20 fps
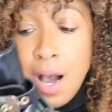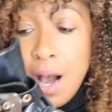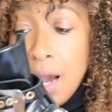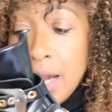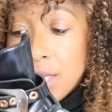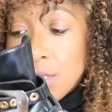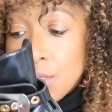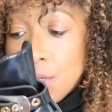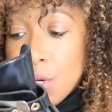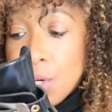
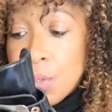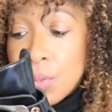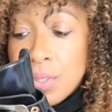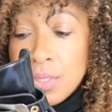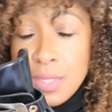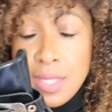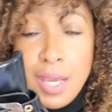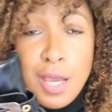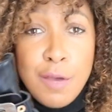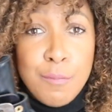I know
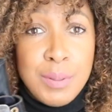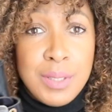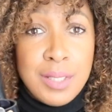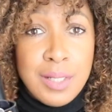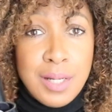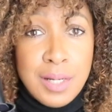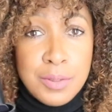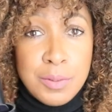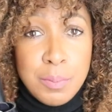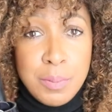that there have been
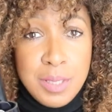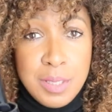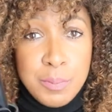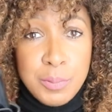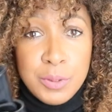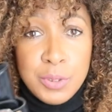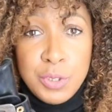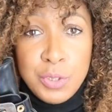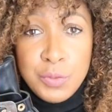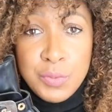other
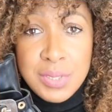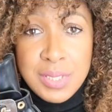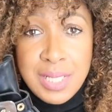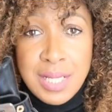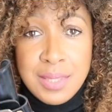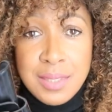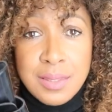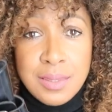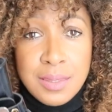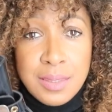people who have
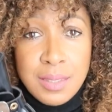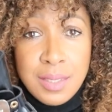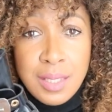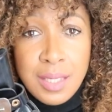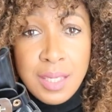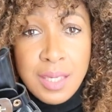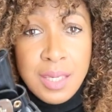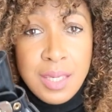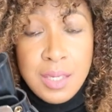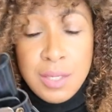said that the
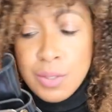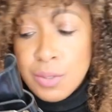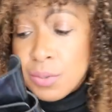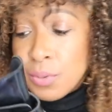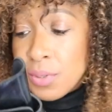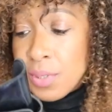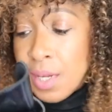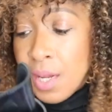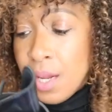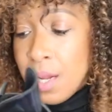
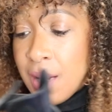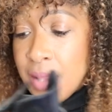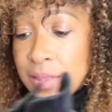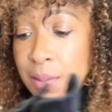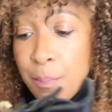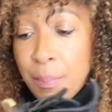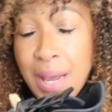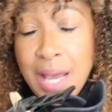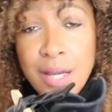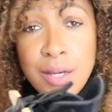heels, the
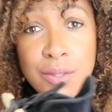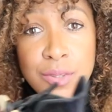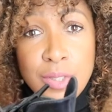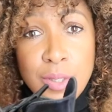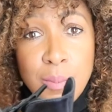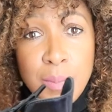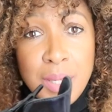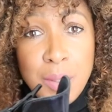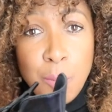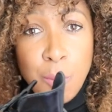back of
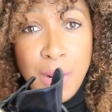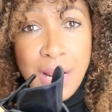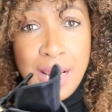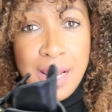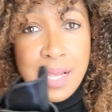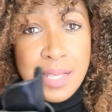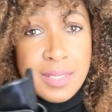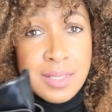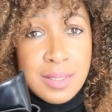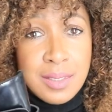them, it
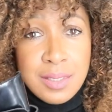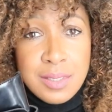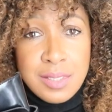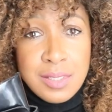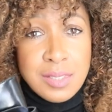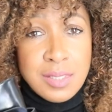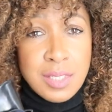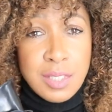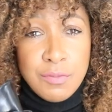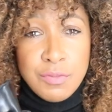wears and it
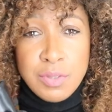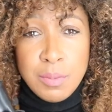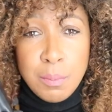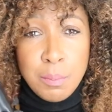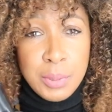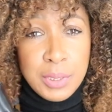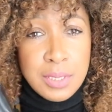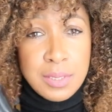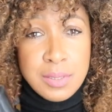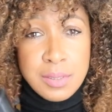just gives them
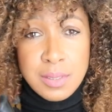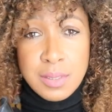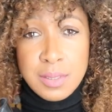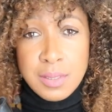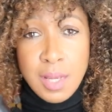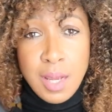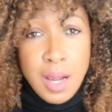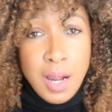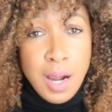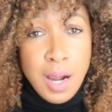blisters.